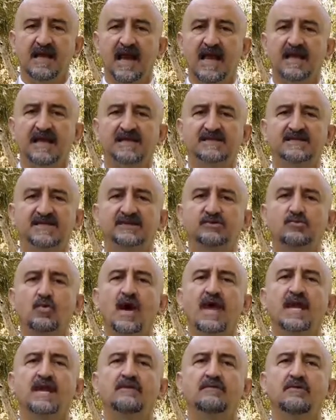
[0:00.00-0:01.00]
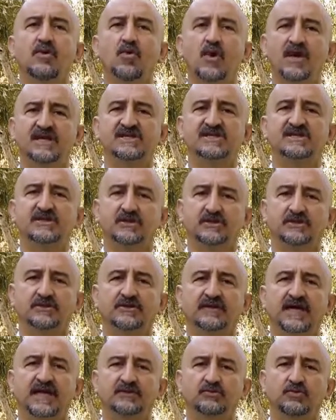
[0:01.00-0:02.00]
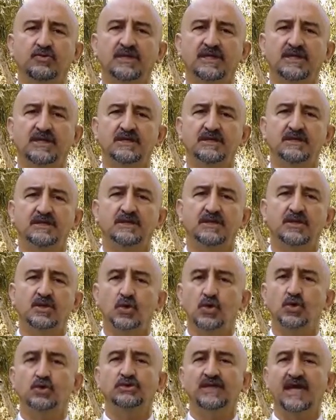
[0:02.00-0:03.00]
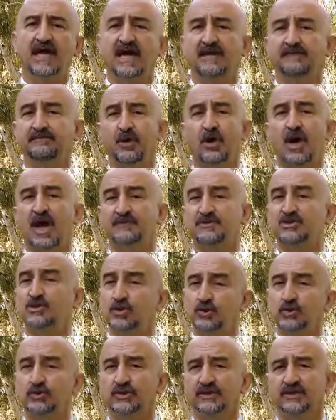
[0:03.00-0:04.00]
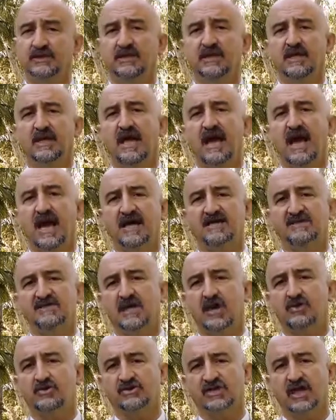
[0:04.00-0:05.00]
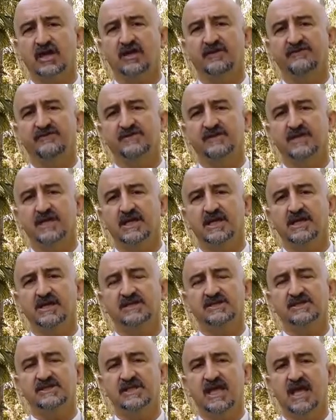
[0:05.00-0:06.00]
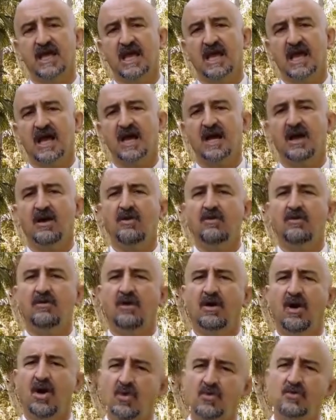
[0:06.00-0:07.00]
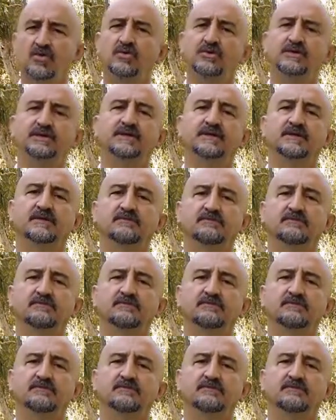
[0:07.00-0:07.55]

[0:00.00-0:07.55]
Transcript: I guess that one question that we could and perhaps should ask ourselves is how old,